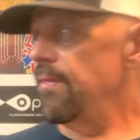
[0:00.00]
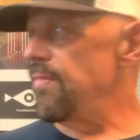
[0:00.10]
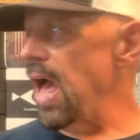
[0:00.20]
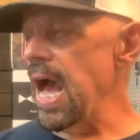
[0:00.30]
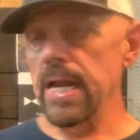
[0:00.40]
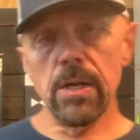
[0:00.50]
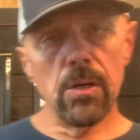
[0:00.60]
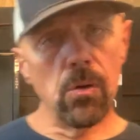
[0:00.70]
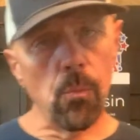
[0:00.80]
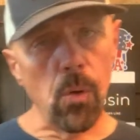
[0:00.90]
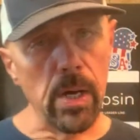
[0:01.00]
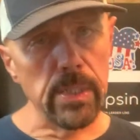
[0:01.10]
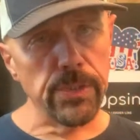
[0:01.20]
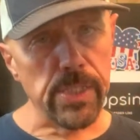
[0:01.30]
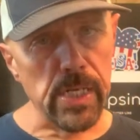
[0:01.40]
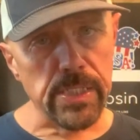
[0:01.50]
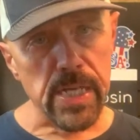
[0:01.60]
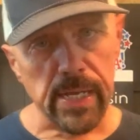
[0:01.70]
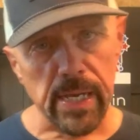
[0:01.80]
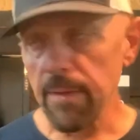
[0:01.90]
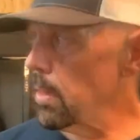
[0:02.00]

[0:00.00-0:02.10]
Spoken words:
that was the ticket.